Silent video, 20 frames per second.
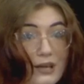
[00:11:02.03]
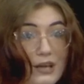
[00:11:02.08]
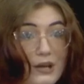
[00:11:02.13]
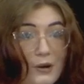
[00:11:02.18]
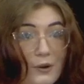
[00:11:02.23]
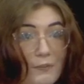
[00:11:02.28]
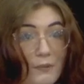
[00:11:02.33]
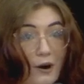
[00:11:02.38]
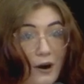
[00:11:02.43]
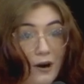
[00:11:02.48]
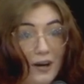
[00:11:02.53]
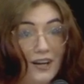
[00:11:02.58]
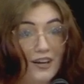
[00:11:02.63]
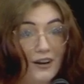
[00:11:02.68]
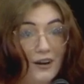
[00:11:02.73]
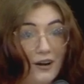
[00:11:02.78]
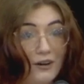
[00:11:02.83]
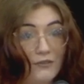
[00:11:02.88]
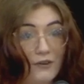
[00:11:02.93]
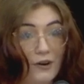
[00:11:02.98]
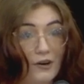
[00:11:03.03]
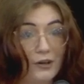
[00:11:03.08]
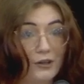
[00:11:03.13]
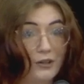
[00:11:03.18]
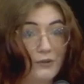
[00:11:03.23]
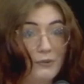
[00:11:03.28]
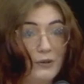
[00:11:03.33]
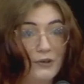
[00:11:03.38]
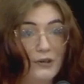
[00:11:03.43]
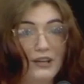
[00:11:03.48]
being a part of
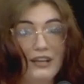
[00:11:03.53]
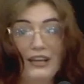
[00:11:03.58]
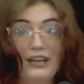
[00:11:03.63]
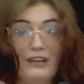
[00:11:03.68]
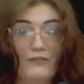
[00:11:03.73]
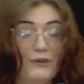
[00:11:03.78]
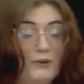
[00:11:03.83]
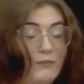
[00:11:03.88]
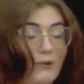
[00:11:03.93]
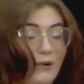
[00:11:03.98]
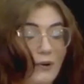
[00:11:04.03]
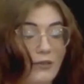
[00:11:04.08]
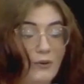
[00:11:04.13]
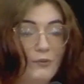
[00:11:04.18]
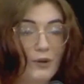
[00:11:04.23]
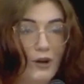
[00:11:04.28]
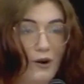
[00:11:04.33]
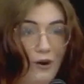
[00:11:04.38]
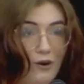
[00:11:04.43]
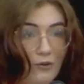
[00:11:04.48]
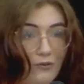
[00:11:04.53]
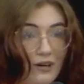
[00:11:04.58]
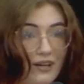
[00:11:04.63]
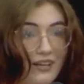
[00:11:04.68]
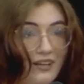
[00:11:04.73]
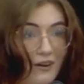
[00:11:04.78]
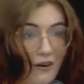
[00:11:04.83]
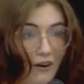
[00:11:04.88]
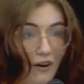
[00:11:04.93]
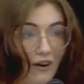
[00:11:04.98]
our community even more than we
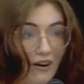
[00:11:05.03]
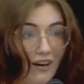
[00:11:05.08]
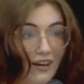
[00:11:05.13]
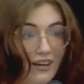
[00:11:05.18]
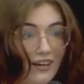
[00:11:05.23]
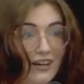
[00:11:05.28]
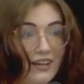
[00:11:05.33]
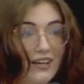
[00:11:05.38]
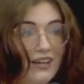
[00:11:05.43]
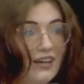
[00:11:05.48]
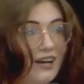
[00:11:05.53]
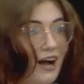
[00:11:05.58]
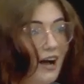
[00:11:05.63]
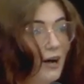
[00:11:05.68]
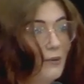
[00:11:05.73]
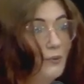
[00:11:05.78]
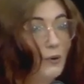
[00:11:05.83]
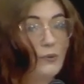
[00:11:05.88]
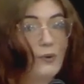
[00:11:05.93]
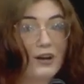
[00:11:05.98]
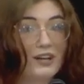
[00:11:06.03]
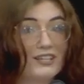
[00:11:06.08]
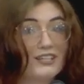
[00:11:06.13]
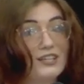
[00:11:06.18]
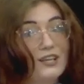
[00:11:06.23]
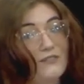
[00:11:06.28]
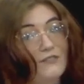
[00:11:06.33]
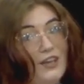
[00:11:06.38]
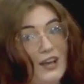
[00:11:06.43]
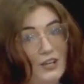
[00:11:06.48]
already are. But
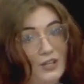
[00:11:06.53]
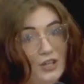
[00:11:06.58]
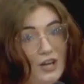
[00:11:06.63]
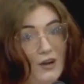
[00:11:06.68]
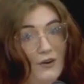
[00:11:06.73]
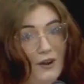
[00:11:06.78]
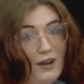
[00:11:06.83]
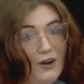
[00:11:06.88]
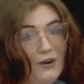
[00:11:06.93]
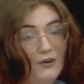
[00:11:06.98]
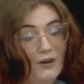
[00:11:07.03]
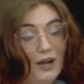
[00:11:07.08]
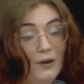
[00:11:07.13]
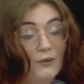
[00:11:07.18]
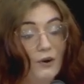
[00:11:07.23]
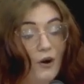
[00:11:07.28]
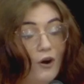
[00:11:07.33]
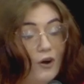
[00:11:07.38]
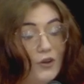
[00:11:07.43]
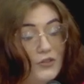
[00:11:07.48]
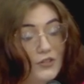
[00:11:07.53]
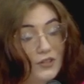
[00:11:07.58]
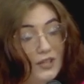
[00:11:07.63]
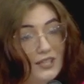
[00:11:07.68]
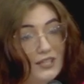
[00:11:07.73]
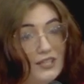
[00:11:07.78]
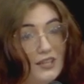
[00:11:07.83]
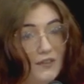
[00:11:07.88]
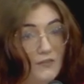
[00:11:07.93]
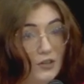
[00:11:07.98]
wanted to give that shout out. I would also
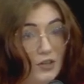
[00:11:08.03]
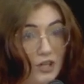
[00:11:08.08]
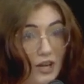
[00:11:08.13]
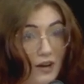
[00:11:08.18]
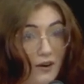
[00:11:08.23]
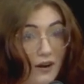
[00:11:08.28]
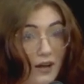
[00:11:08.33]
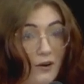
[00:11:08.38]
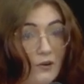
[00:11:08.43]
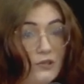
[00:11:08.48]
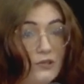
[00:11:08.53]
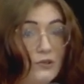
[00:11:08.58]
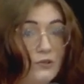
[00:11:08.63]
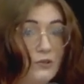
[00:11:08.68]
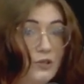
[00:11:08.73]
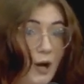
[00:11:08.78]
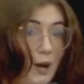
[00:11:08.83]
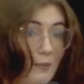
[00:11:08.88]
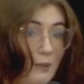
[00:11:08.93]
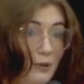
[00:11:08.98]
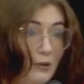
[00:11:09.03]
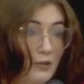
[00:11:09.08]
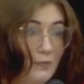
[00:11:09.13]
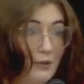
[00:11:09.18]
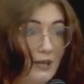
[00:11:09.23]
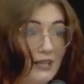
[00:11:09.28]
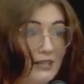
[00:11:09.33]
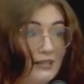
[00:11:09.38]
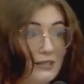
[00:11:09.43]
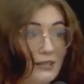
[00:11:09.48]
like to give a shout out to
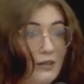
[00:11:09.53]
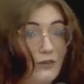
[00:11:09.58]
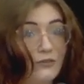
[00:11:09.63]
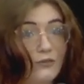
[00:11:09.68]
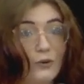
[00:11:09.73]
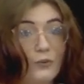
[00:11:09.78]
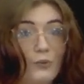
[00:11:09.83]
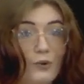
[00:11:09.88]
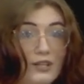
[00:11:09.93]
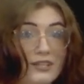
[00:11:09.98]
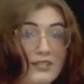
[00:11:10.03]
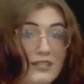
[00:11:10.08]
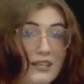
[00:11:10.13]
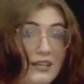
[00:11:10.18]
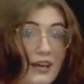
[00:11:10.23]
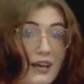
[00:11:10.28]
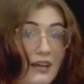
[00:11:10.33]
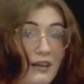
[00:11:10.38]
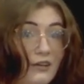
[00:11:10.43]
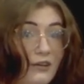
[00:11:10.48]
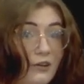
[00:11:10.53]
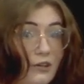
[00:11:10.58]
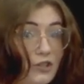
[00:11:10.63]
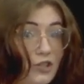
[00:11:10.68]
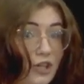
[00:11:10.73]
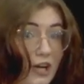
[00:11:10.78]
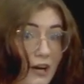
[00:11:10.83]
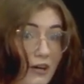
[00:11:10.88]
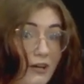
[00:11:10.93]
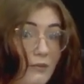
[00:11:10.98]
Domino's Pizza for once again their
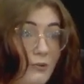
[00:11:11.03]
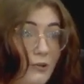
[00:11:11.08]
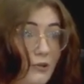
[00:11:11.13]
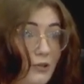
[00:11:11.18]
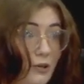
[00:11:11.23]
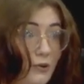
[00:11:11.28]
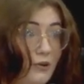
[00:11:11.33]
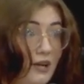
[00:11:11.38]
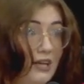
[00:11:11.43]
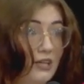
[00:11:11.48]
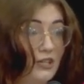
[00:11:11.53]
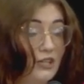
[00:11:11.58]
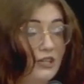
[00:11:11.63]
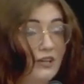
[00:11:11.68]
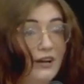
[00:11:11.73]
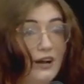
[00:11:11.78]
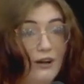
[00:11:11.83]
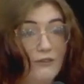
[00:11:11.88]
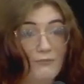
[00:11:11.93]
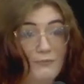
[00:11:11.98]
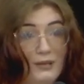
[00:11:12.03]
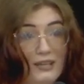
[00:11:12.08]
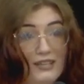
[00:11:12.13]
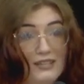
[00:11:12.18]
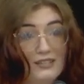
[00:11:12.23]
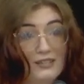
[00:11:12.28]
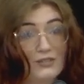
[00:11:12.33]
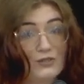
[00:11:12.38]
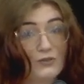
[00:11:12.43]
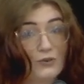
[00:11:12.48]
charitable donation of
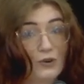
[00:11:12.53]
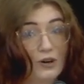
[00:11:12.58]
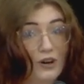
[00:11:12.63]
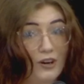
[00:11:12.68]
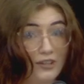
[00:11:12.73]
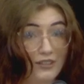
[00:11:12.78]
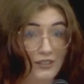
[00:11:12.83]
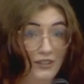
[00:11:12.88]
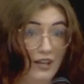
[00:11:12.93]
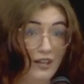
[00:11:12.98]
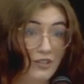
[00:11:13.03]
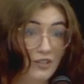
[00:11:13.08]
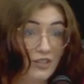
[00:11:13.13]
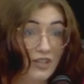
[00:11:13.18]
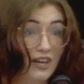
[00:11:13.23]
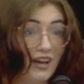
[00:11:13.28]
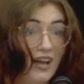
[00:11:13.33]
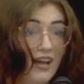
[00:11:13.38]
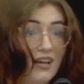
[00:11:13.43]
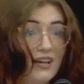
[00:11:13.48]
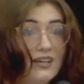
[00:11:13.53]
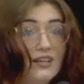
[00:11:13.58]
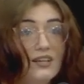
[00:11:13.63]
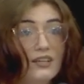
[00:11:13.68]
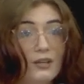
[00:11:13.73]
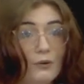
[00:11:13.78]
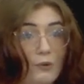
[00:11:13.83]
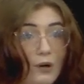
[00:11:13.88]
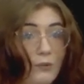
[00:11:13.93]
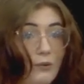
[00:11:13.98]
pizzas for our lunch today.
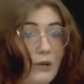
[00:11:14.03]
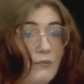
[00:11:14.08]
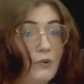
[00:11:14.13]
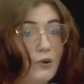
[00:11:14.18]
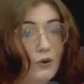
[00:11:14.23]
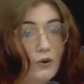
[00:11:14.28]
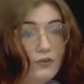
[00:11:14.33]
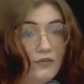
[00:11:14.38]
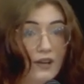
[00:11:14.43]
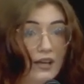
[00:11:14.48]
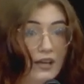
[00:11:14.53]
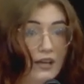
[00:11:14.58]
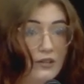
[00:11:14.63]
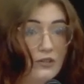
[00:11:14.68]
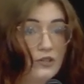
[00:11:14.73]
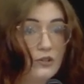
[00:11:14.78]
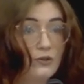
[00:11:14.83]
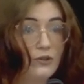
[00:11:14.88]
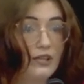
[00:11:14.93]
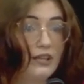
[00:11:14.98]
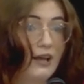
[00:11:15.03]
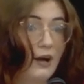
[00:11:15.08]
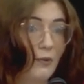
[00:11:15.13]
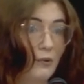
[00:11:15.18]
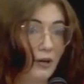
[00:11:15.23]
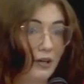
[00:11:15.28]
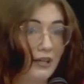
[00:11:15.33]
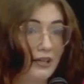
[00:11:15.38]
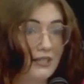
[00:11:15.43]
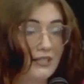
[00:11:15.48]
When we move into the
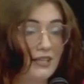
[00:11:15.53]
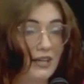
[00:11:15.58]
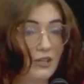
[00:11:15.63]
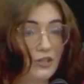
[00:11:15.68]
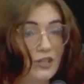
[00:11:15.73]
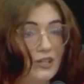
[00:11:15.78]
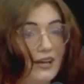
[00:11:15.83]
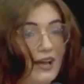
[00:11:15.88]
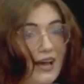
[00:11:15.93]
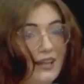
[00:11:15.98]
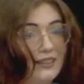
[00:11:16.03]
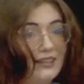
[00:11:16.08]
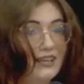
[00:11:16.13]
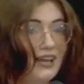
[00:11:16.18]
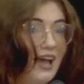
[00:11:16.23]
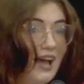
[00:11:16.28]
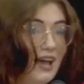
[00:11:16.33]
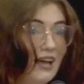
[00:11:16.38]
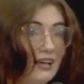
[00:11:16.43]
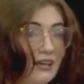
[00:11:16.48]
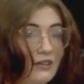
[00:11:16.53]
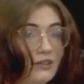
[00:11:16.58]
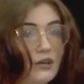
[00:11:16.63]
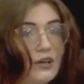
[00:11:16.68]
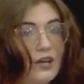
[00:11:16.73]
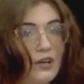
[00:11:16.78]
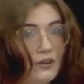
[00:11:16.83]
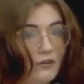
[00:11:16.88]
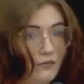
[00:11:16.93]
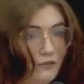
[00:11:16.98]
networking section at the
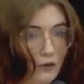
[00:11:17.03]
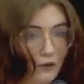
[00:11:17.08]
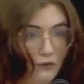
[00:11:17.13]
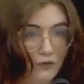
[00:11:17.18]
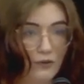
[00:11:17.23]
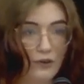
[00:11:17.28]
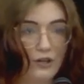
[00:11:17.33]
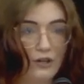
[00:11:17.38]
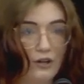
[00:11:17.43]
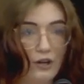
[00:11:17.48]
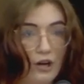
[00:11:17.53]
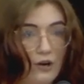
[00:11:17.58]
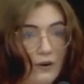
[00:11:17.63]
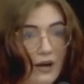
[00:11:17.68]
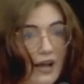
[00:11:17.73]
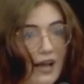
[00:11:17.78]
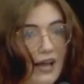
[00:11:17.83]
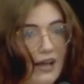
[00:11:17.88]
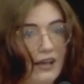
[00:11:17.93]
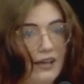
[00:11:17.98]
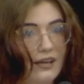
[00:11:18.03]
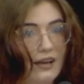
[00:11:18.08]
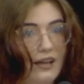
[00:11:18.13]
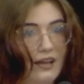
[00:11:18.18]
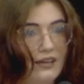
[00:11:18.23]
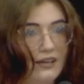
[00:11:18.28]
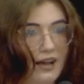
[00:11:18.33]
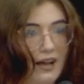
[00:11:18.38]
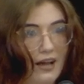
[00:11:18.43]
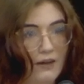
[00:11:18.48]
end, feel free to go ahead
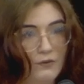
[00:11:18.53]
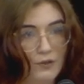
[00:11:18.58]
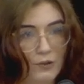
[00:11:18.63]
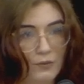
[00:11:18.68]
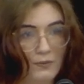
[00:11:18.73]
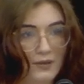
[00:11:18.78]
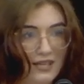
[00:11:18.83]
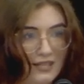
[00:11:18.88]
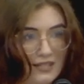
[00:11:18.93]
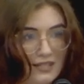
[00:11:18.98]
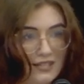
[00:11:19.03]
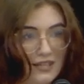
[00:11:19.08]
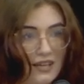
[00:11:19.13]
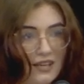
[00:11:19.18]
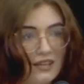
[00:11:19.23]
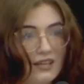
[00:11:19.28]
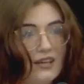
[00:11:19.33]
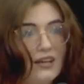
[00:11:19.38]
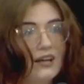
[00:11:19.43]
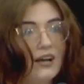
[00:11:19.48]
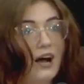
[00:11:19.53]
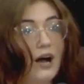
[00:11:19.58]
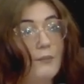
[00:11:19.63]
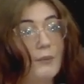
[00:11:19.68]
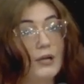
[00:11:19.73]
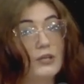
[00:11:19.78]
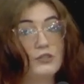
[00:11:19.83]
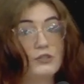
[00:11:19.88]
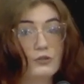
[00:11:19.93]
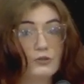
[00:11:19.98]
and have your pizza.
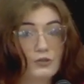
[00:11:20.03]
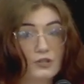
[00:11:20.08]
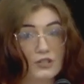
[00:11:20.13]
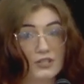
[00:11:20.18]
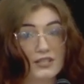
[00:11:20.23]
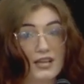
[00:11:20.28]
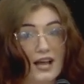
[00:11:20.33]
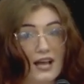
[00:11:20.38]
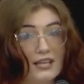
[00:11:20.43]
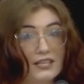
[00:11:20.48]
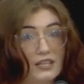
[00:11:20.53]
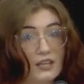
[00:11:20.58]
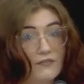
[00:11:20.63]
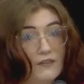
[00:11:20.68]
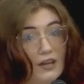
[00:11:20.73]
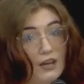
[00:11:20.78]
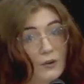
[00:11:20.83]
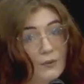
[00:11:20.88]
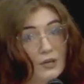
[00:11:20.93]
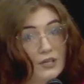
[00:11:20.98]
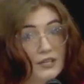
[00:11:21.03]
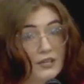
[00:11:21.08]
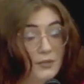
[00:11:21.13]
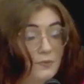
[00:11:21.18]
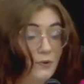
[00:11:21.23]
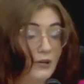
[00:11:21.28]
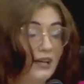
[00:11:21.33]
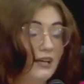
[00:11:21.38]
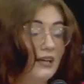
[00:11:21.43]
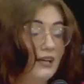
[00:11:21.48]
I do just ask if anyone
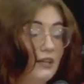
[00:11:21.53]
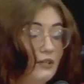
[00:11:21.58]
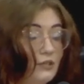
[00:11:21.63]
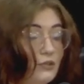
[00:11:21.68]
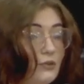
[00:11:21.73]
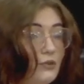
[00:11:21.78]
does bring it